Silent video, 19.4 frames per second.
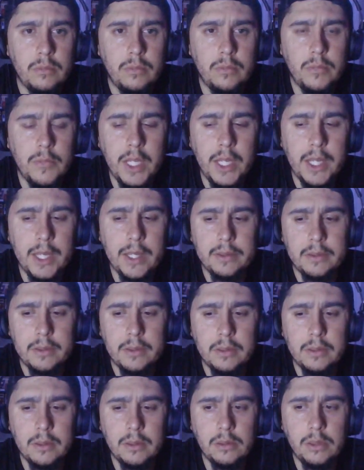Yeah.
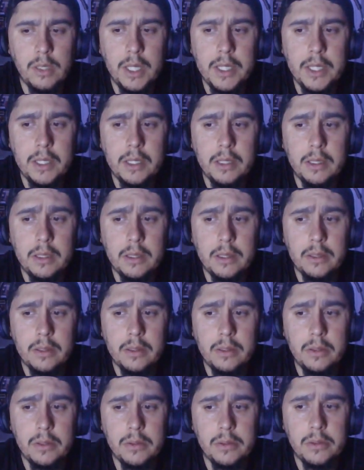Like
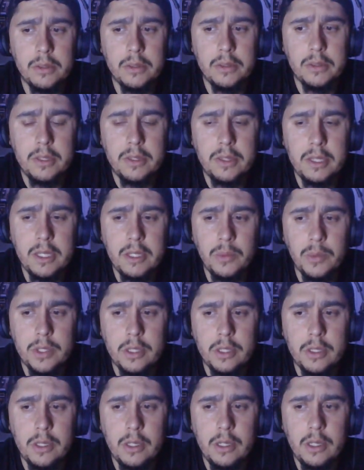the thing with
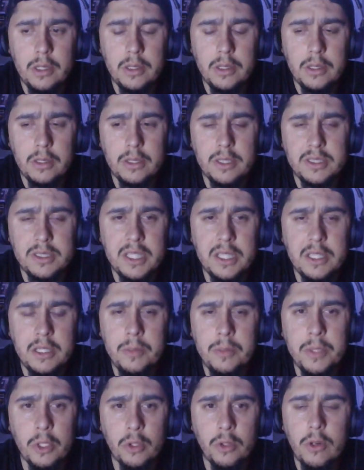the
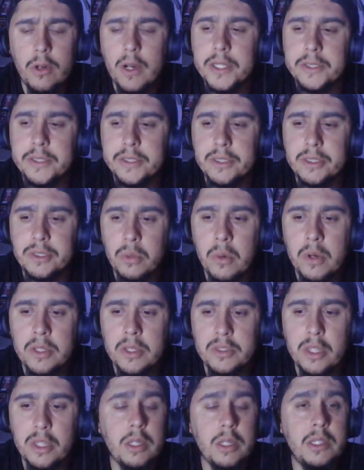CW Crisis
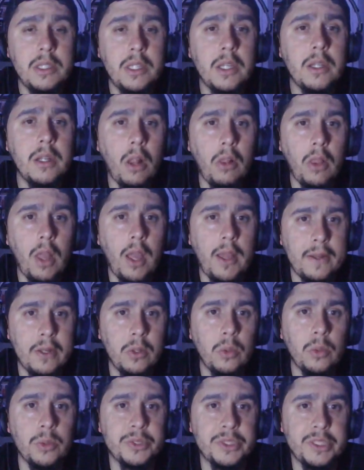was did a lot of
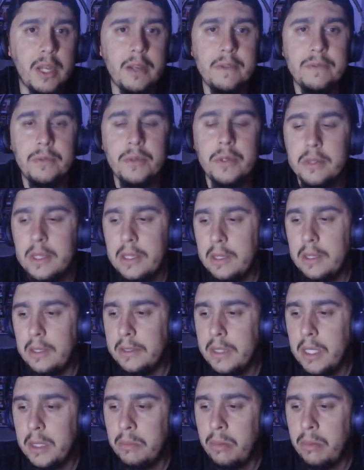cool stuff with it.
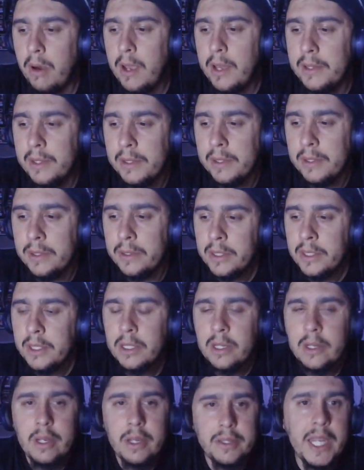Like they brought in
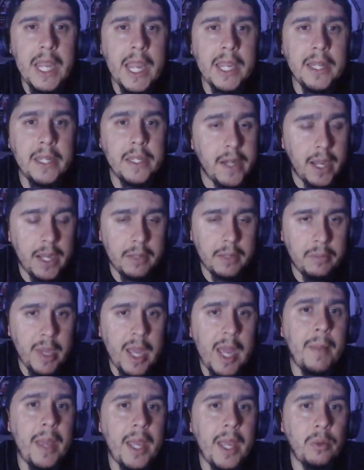the 89
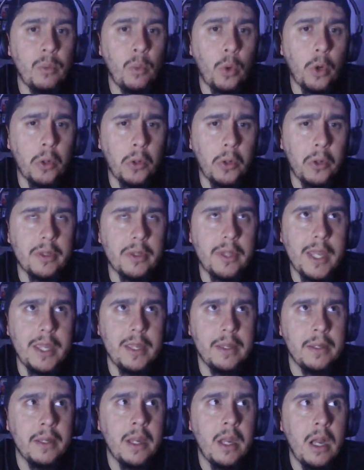Batman world, they